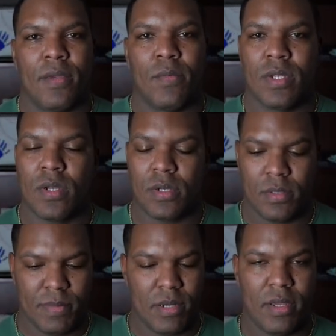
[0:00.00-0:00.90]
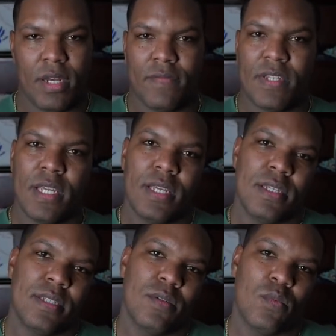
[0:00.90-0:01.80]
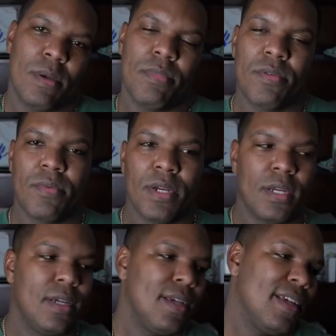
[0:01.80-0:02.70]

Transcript: and we talked about NFTs and Web3.